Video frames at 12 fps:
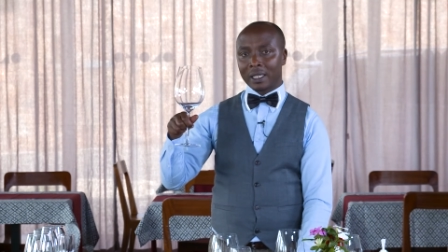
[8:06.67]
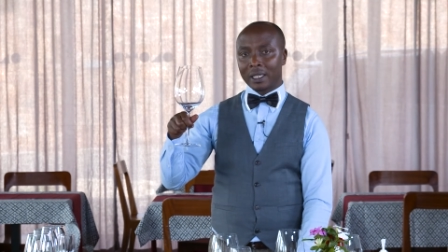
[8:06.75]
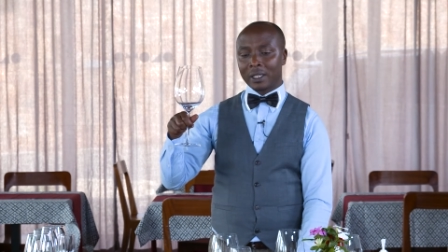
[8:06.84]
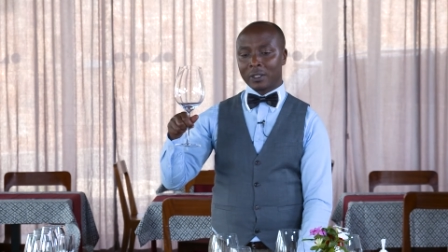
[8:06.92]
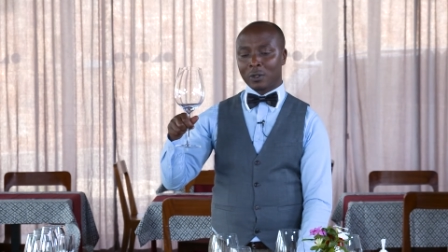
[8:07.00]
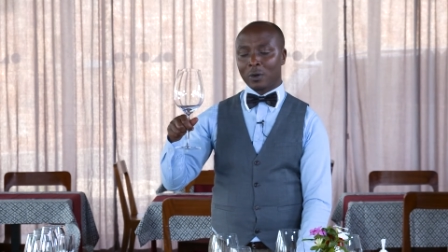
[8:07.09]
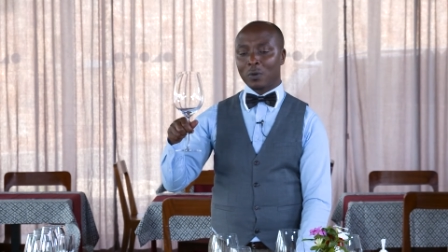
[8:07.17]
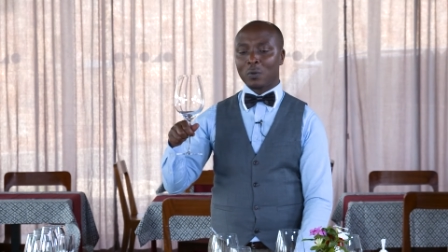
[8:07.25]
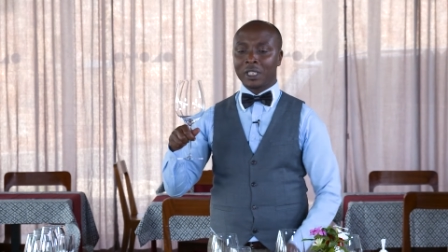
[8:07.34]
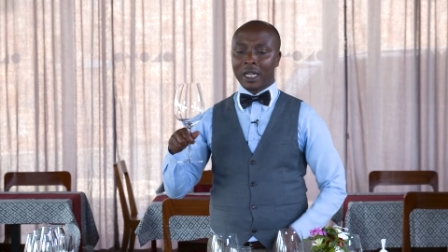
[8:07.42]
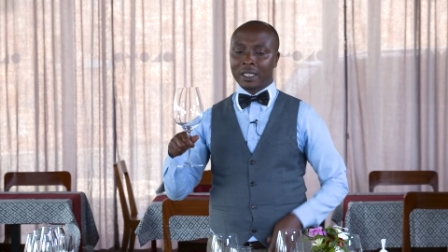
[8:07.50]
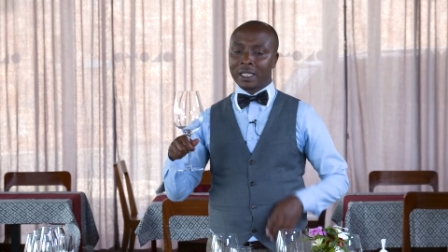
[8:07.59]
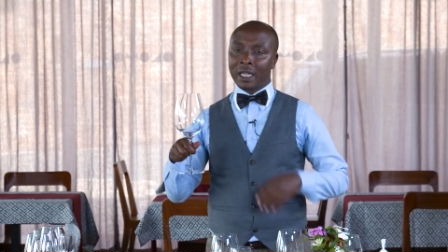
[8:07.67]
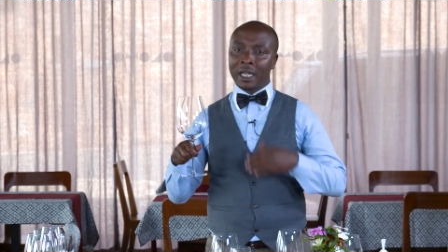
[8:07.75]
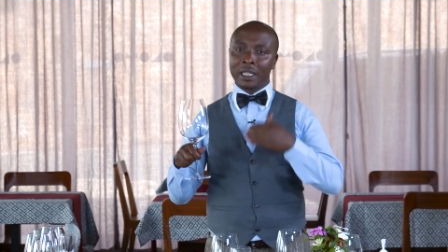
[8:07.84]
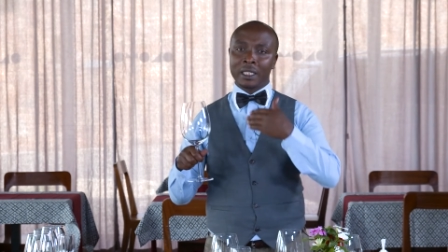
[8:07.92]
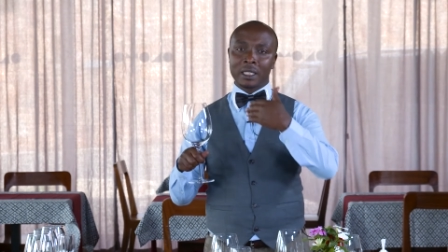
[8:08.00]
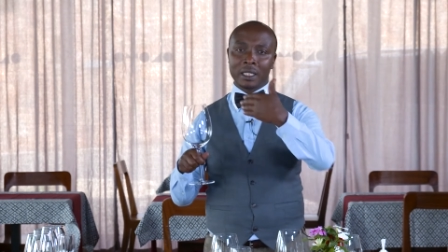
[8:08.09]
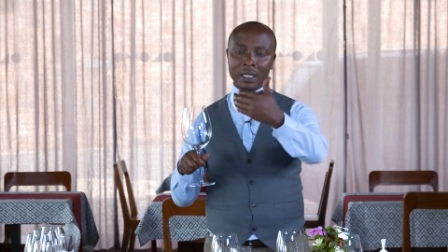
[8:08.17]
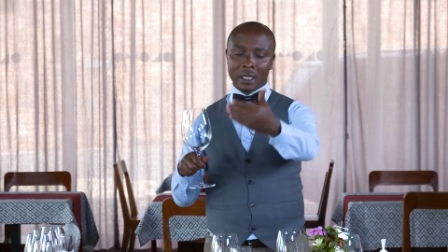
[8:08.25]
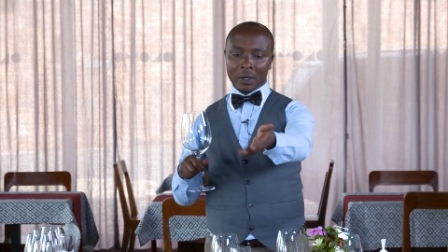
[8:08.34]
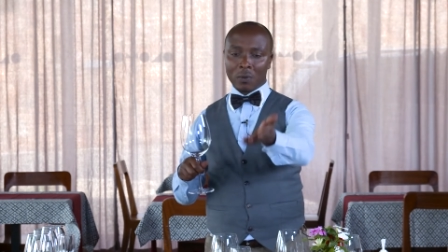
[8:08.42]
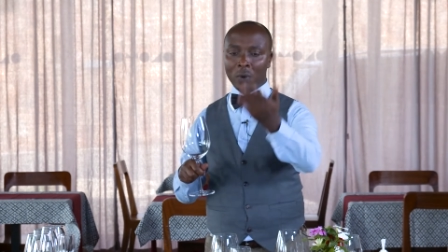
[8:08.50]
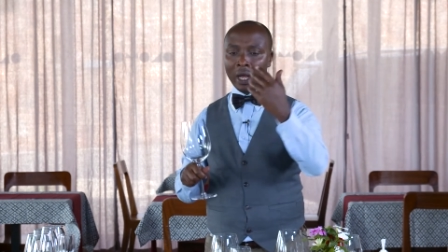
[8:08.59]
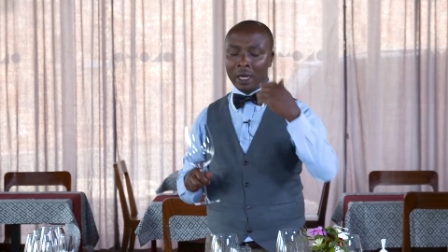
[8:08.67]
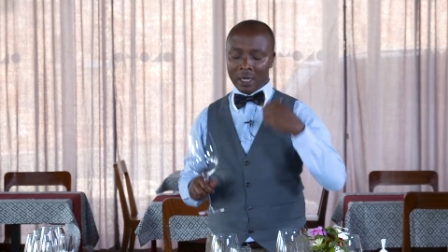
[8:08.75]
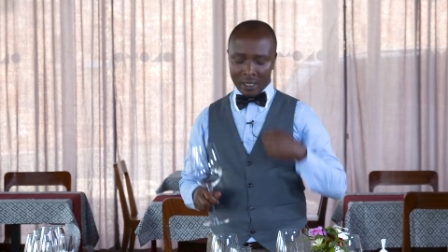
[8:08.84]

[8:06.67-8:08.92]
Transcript: So we shall see it when